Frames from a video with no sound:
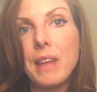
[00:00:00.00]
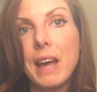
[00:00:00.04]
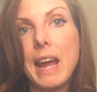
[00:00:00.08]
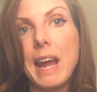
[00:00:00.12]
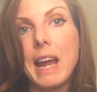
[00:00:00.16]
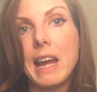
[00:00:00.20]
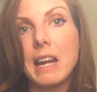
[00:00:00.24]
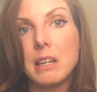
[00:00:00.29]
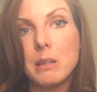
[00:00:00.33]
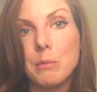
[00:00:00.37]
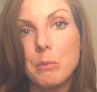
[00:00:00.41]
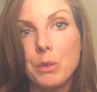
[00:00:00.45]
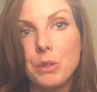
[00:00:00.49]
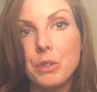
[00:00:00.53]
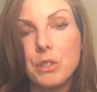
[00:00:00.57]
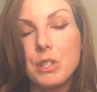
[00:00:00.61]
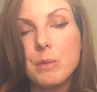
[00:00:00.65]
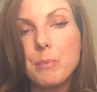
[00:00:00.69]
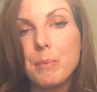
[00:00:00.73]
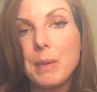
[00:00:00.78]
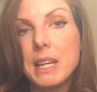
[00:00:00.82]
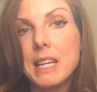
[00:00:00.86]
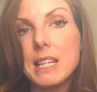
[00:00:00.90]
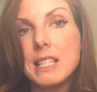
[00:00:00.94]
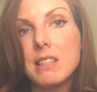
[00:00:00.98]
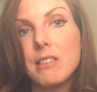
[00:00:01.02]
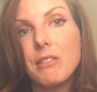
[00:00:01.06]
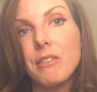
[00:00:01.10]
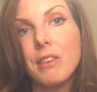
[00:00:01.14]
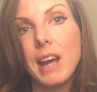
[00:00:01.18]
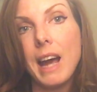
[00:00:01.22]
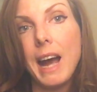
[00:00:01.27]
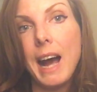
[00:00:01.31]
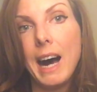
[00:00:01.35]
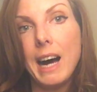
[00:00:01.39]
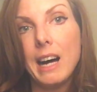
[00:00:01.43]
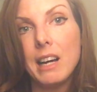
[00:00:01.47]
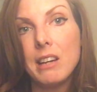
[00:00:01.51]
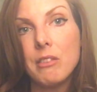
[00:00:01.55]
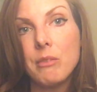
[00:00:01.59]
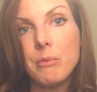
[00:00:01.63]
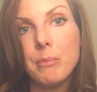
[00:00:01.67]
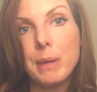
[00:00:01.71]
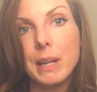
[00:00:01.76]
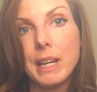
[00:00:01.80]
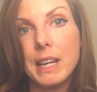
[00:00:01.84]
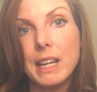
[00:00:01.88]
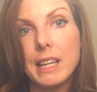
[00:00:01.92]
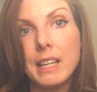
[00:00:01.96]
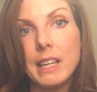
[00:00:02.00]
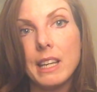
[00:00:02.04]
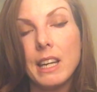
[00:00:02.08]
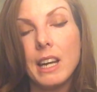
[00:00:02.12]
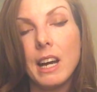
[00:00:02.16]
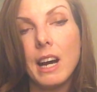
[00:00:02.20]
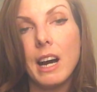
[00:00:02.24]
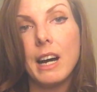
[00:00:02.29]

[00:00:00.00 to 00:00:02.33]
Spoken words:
the animals, because if it had have been,